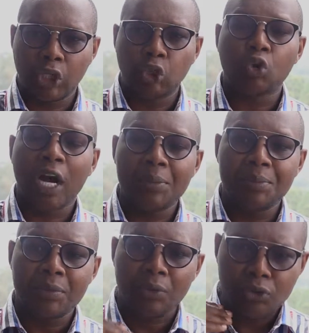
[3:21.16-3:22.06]
You can
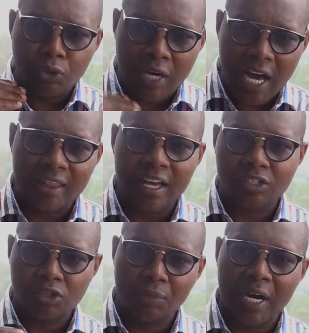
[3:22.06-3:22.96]
be able to gather
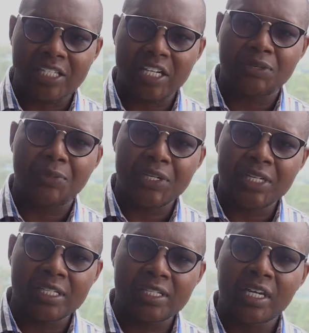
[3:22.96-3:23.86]
so much
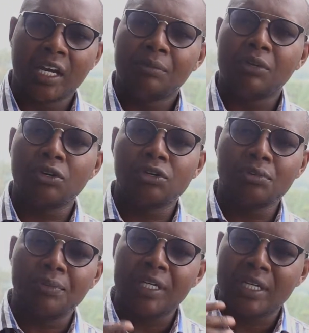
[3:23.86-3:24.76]
experience because
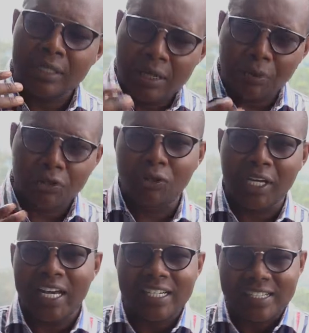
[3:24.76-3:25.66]
you'll be able to
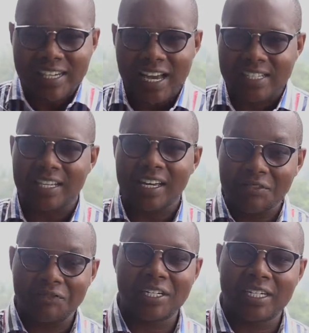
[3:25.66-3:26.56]
get tasks
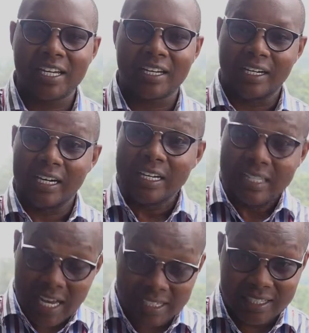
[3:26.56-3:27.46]
every day,
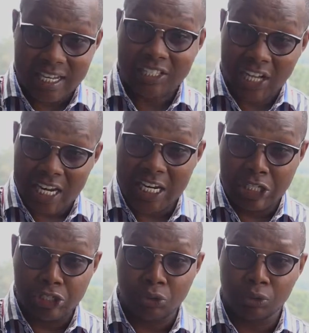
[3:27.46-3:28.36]
tasks that
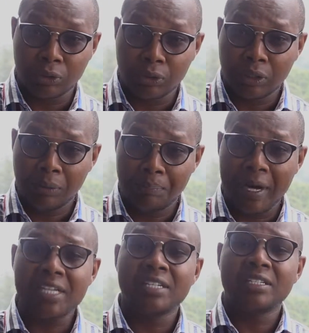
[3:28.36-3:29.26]
challenge you.
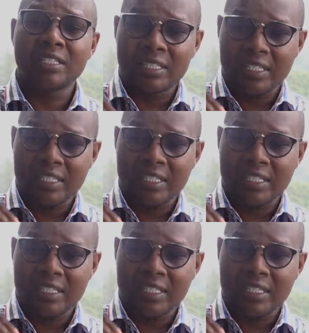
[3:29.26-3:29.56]
But in